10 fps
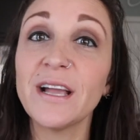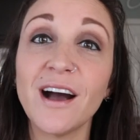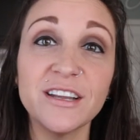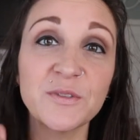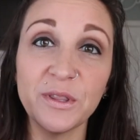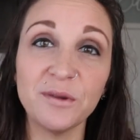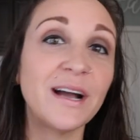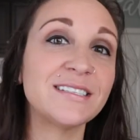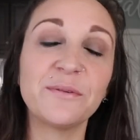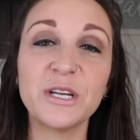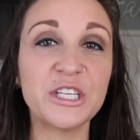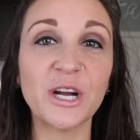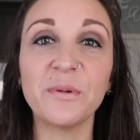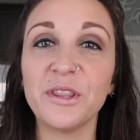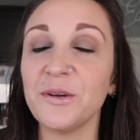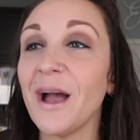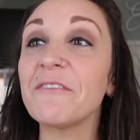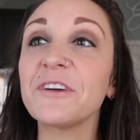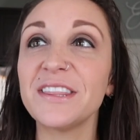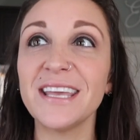being honest with you guys. I want to share with you
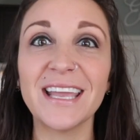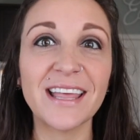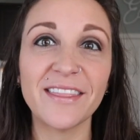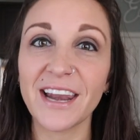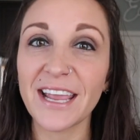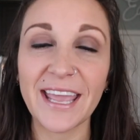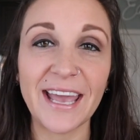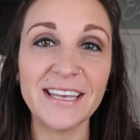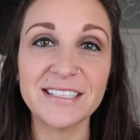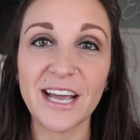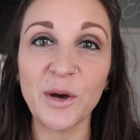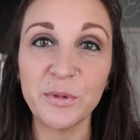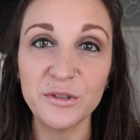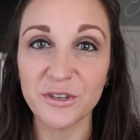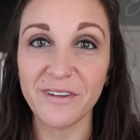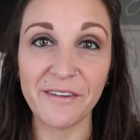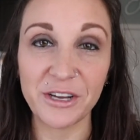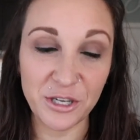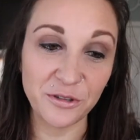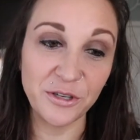everything that I can to help you survive
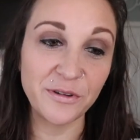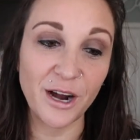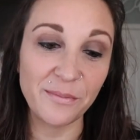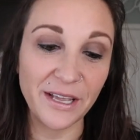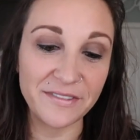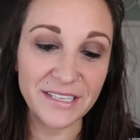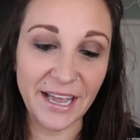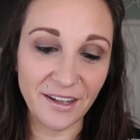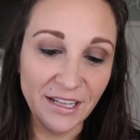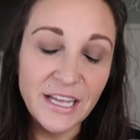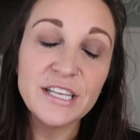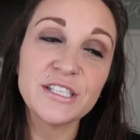on your low-carb lifestyle.